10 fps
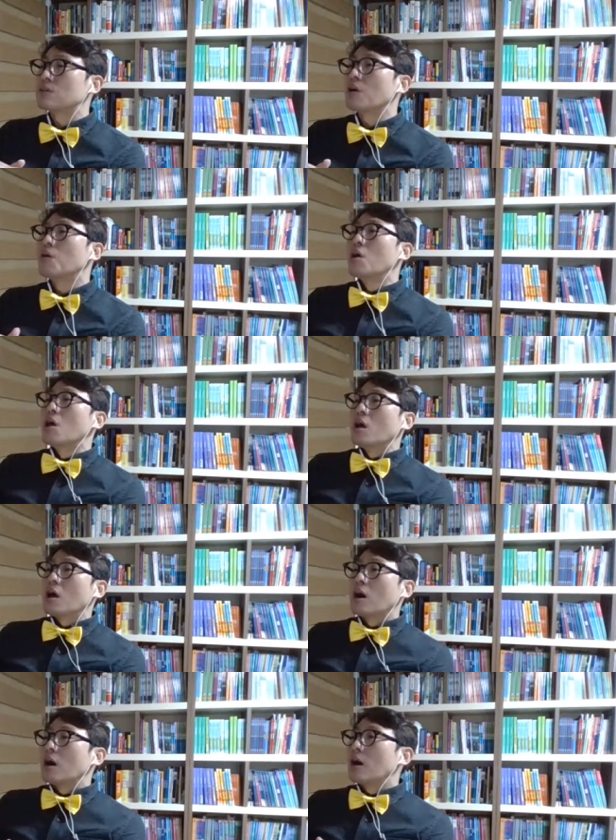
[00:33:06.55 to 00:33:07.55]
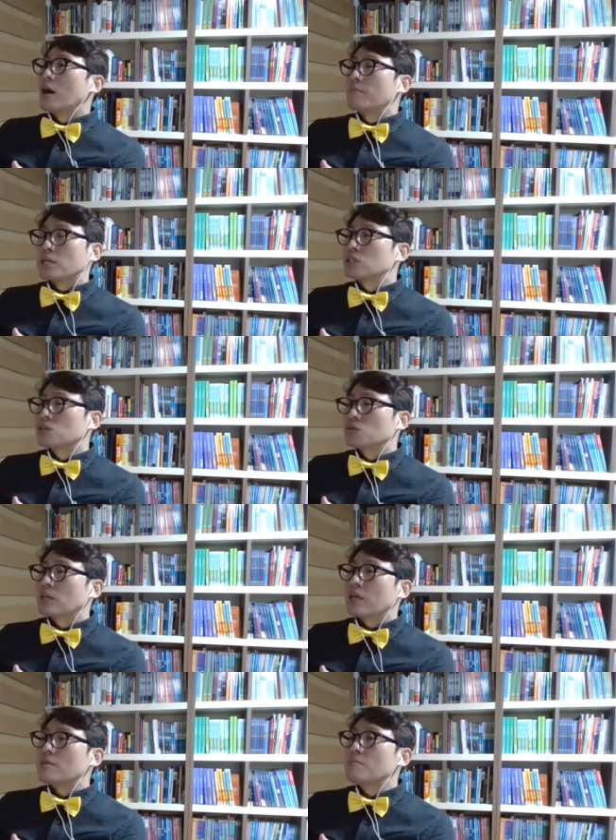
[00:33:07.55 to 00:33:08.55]
So I'm not sure
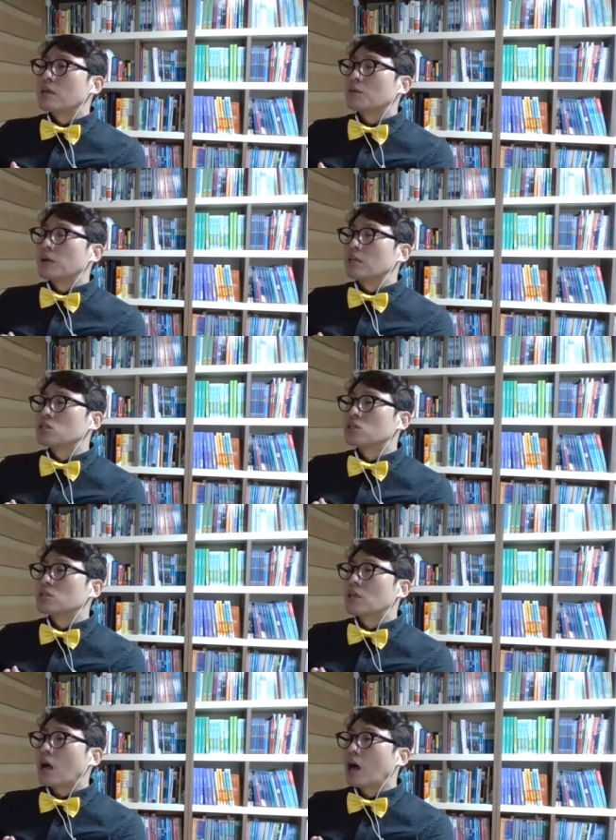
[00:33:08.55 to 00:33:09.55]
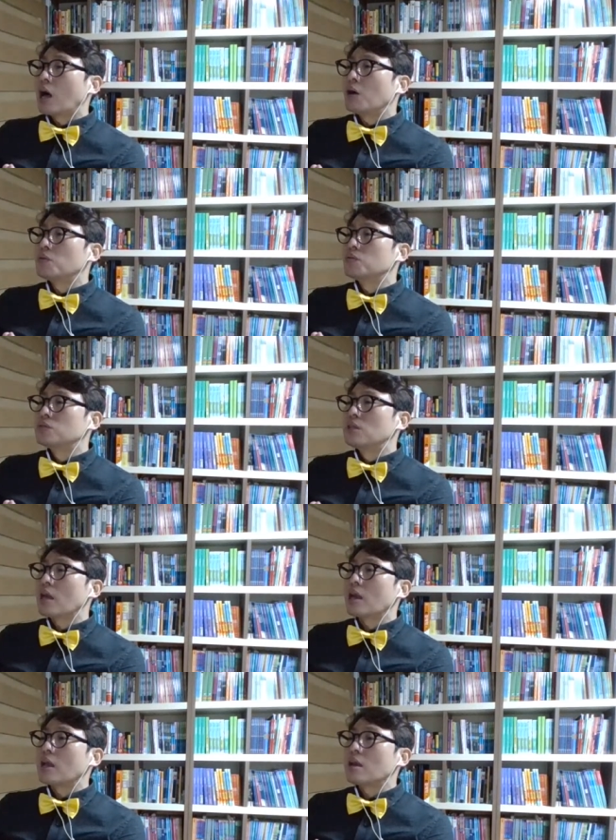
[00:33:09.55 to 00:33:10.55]
the immigration how
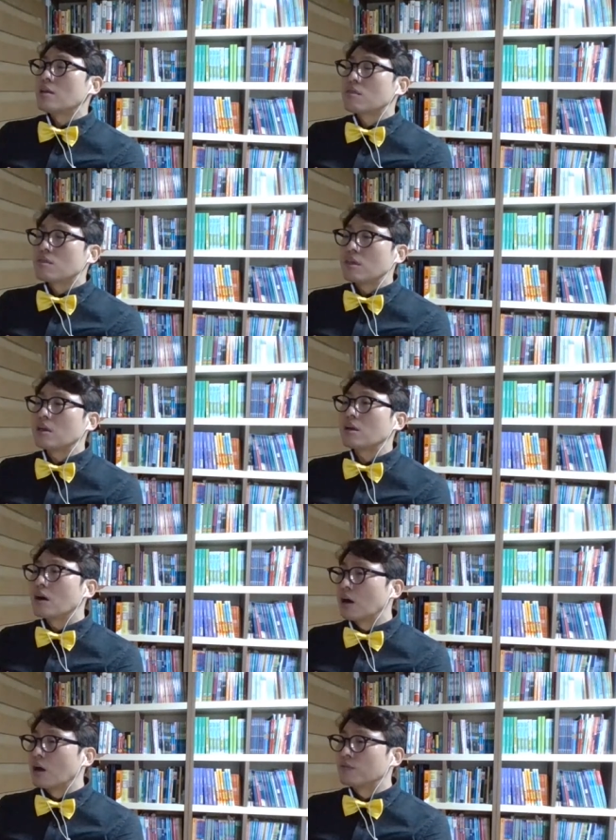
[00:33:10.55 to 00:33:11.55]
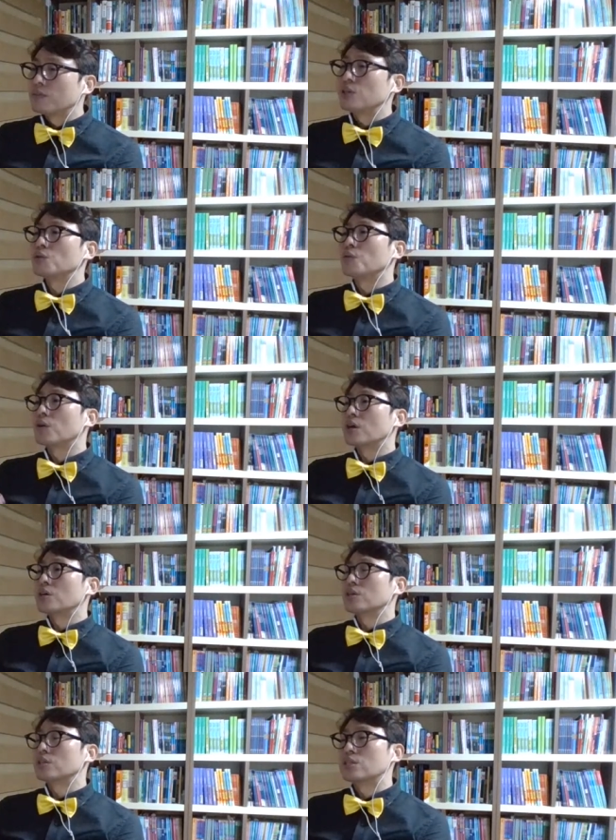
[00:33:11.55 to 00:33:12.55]
they think of
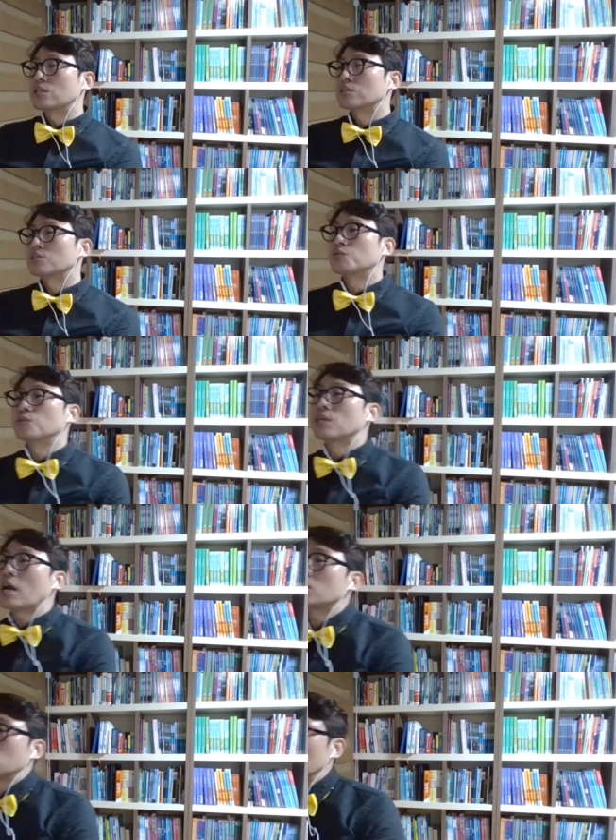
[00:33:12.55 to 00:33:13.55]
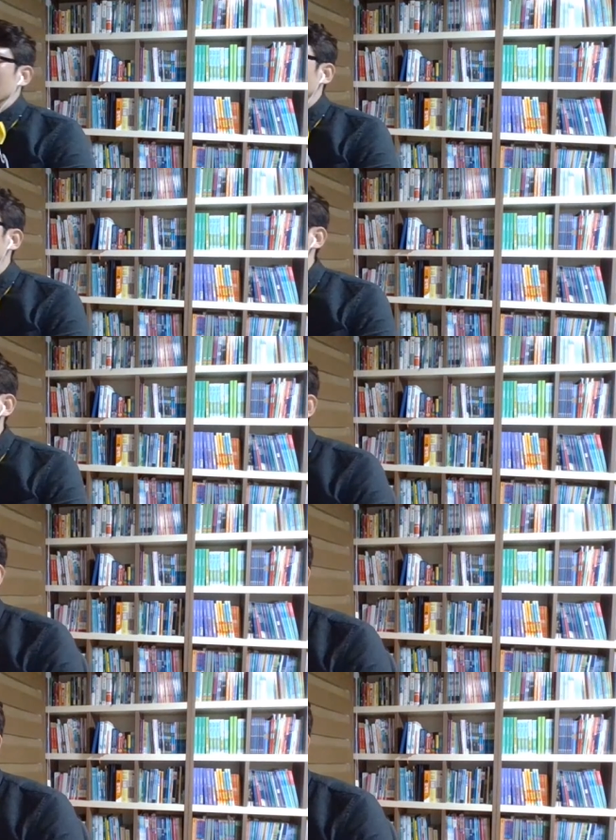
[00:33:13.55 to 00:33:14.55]
your this reaction.
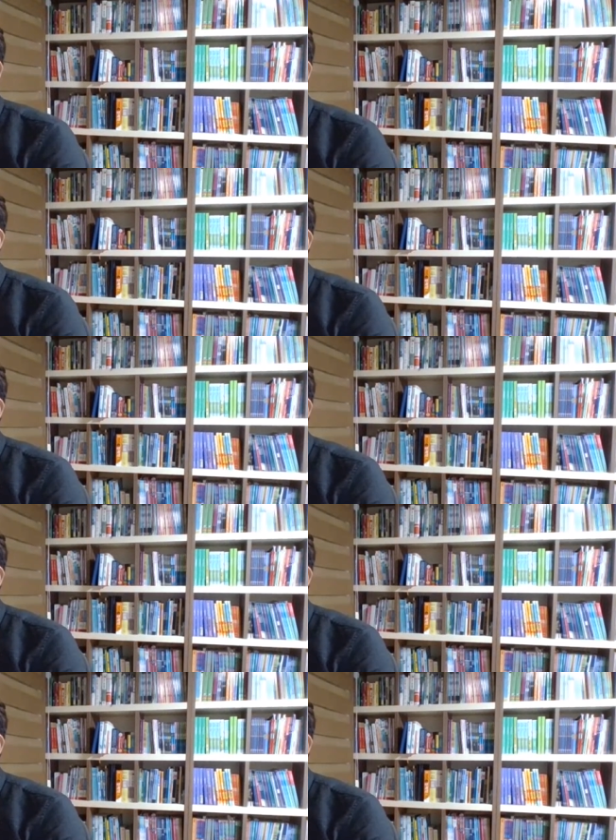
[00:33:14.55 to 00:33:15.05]
Okay, good.